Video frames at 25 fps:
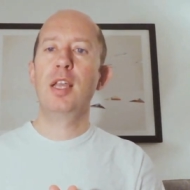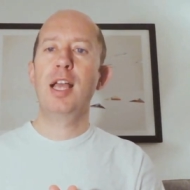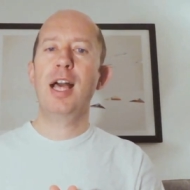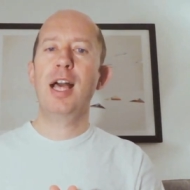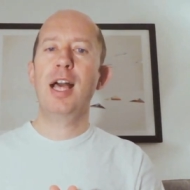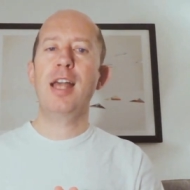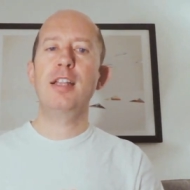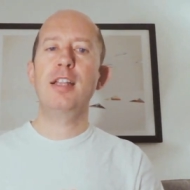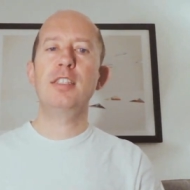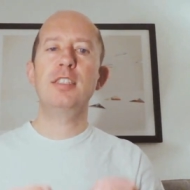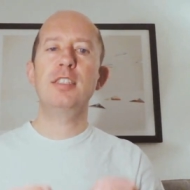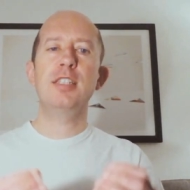
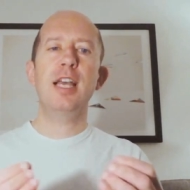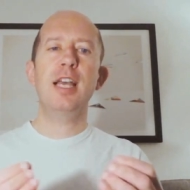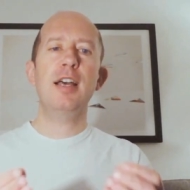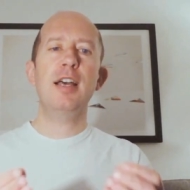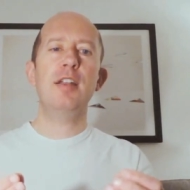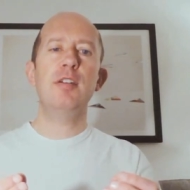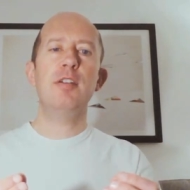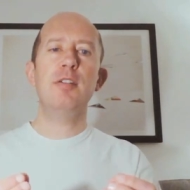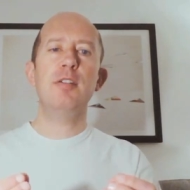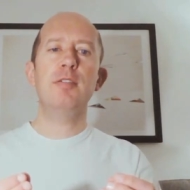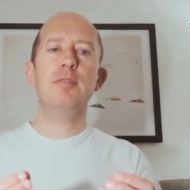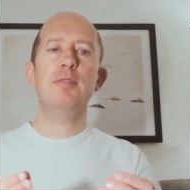And instead
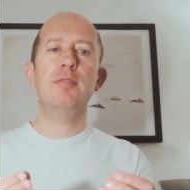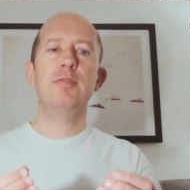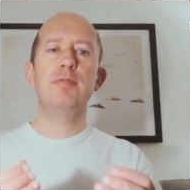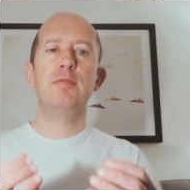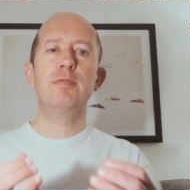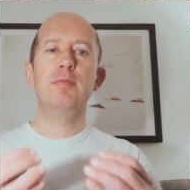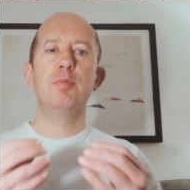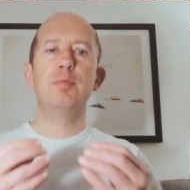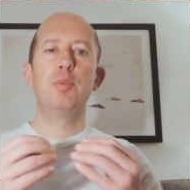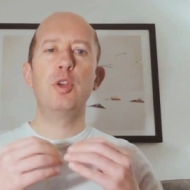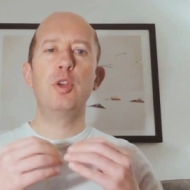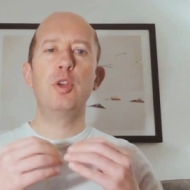of
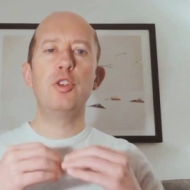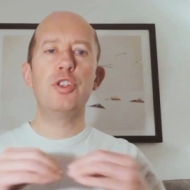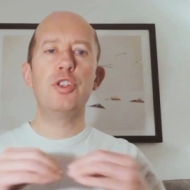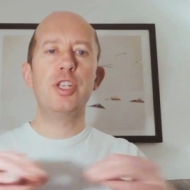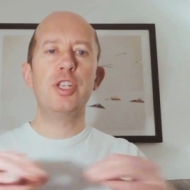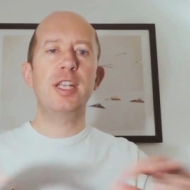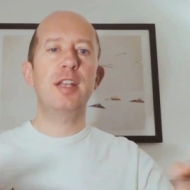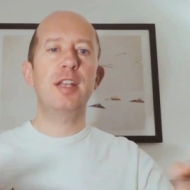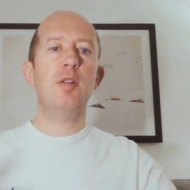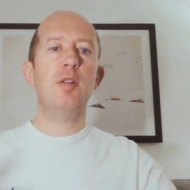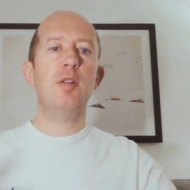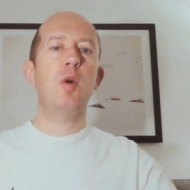
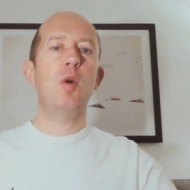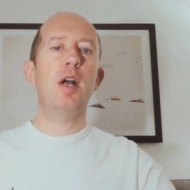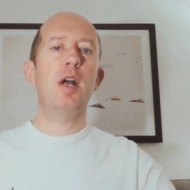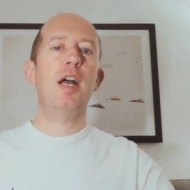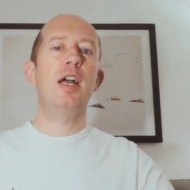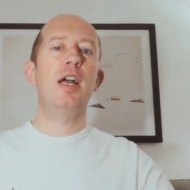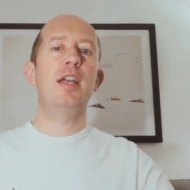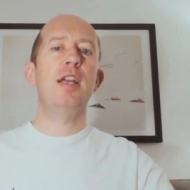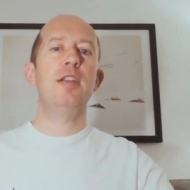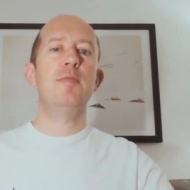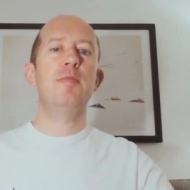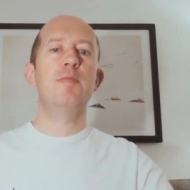pushing it
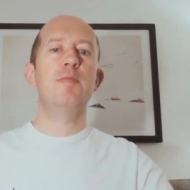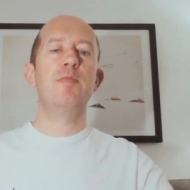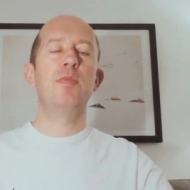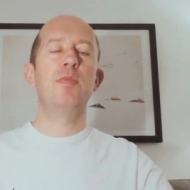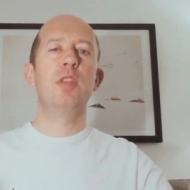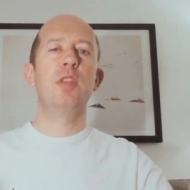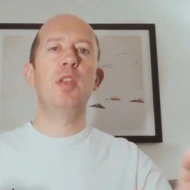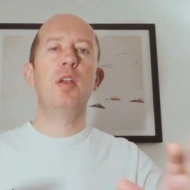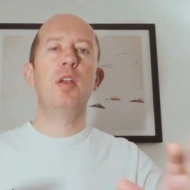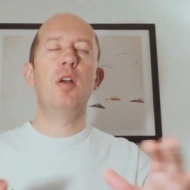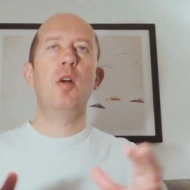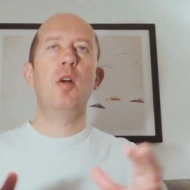away
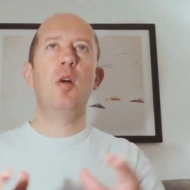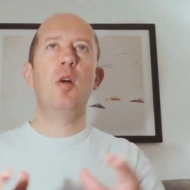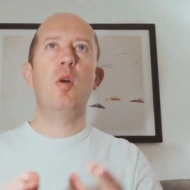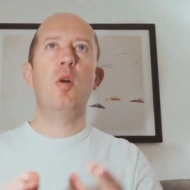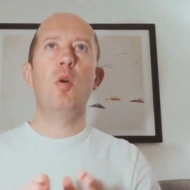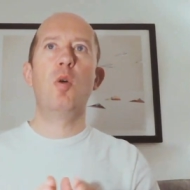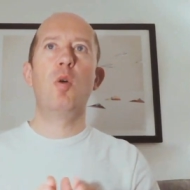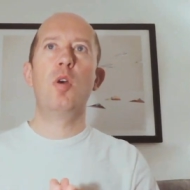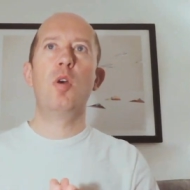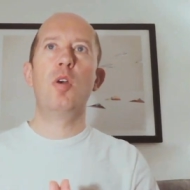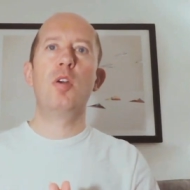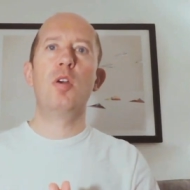
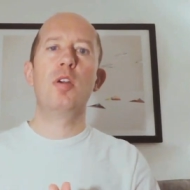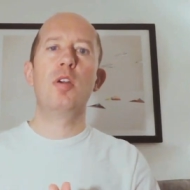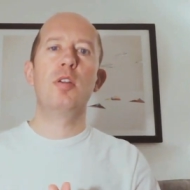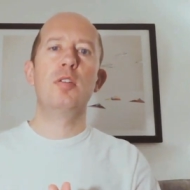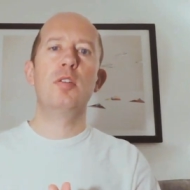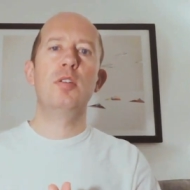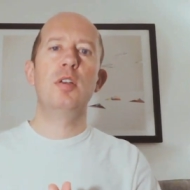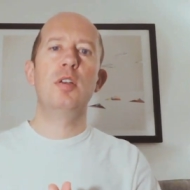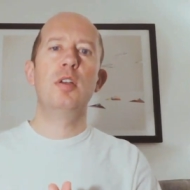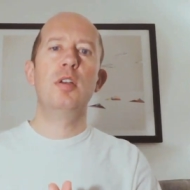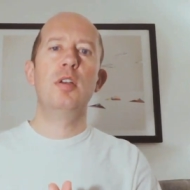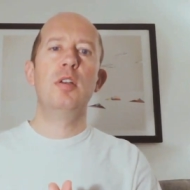or
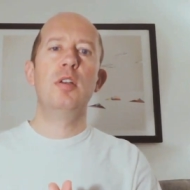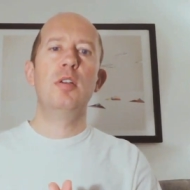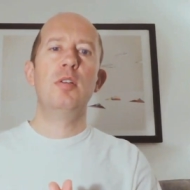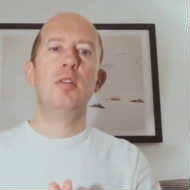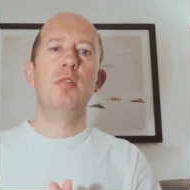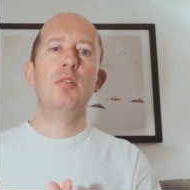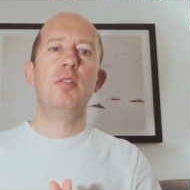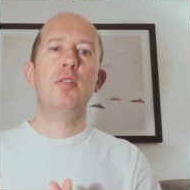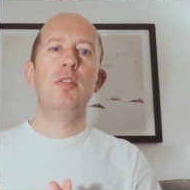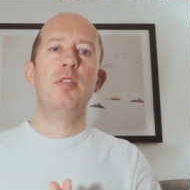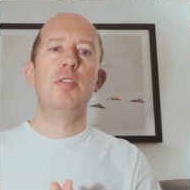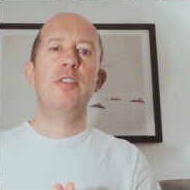
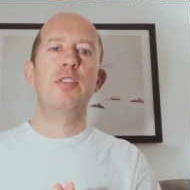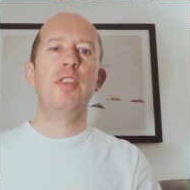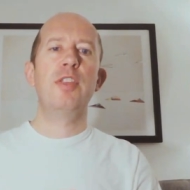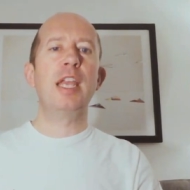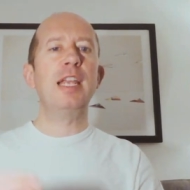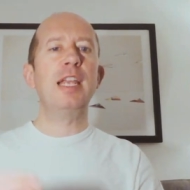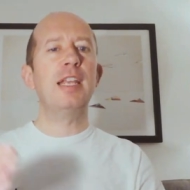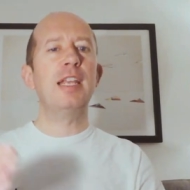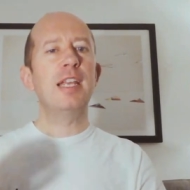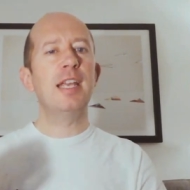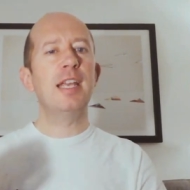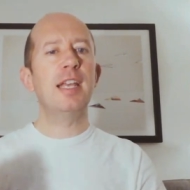
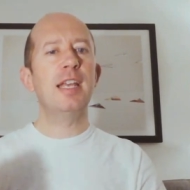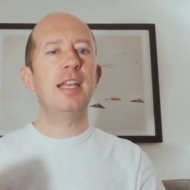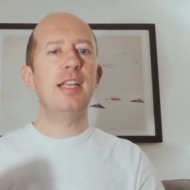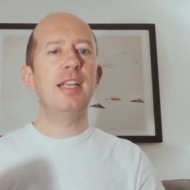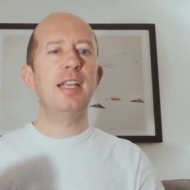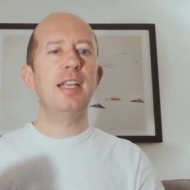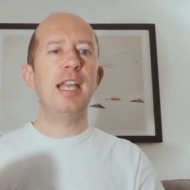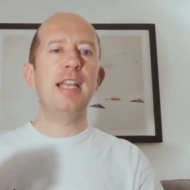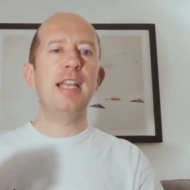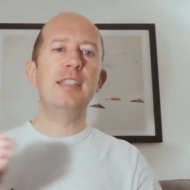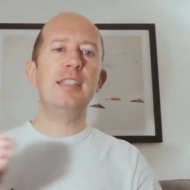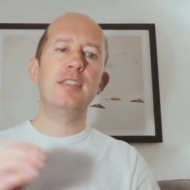thinking,
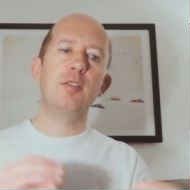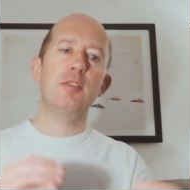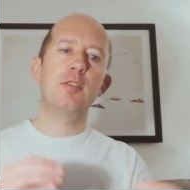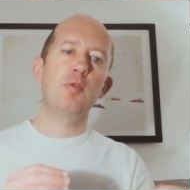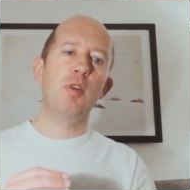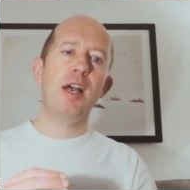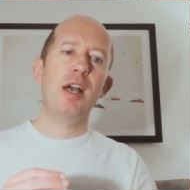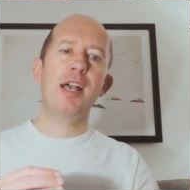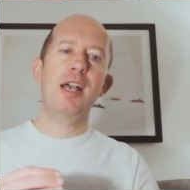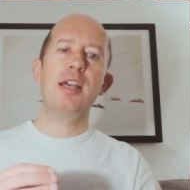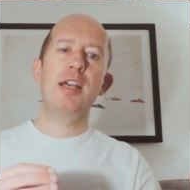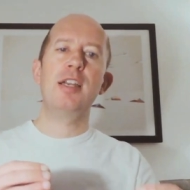is it
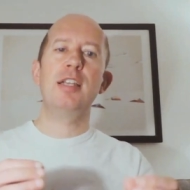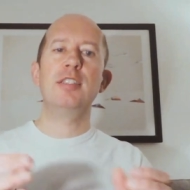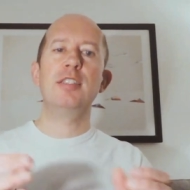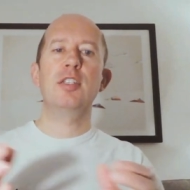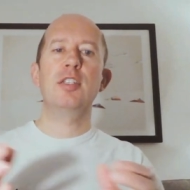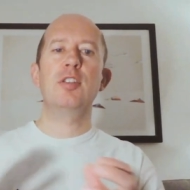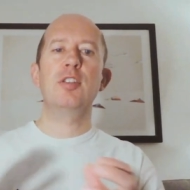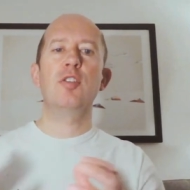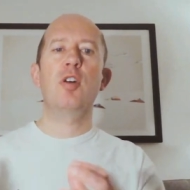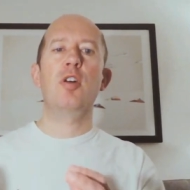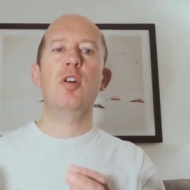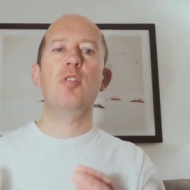right? Is
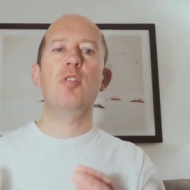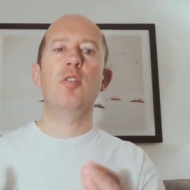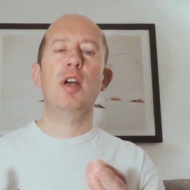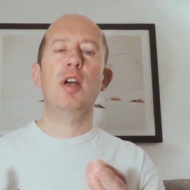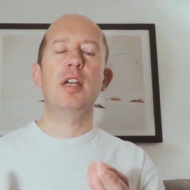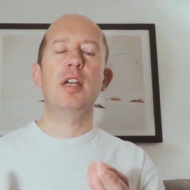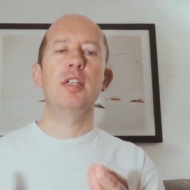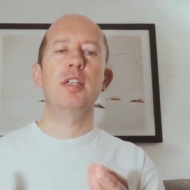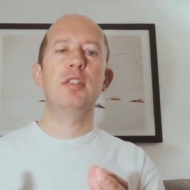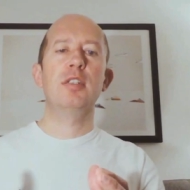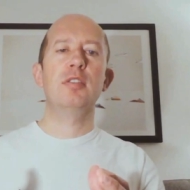it not right?